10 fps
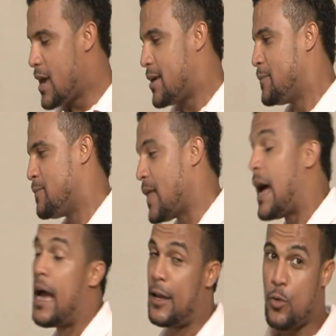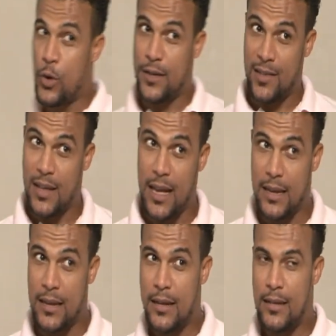Okay. I do
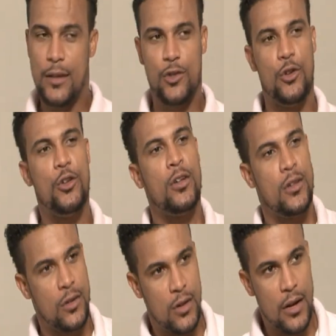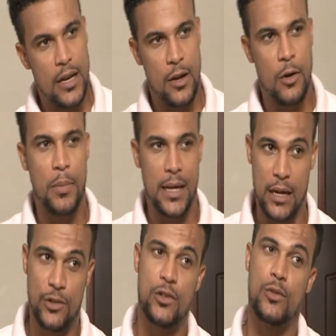understand that you're not under any
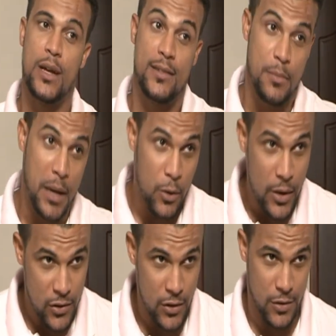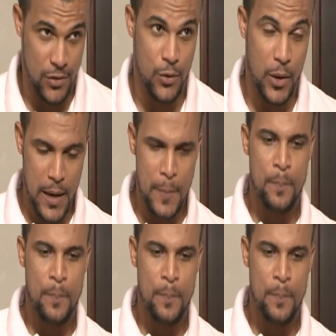obligation to answer my questions, okay?